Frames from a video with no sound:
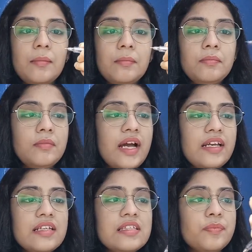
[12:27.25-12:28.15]
Um,
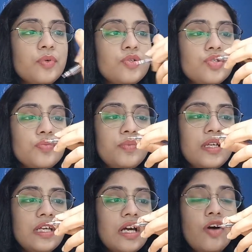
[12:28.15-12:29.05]
and it's supposed to
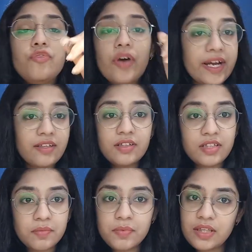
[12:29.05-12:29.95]
be a finer
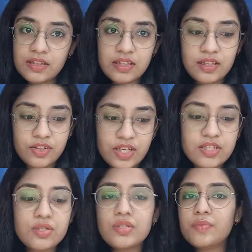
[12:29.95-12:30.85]
tip than the
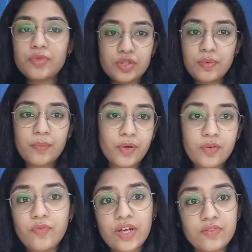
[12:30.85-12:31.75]
rest, so it's supposed to be zero
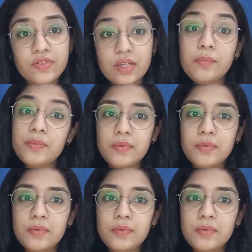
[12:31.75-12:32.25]
point five tip.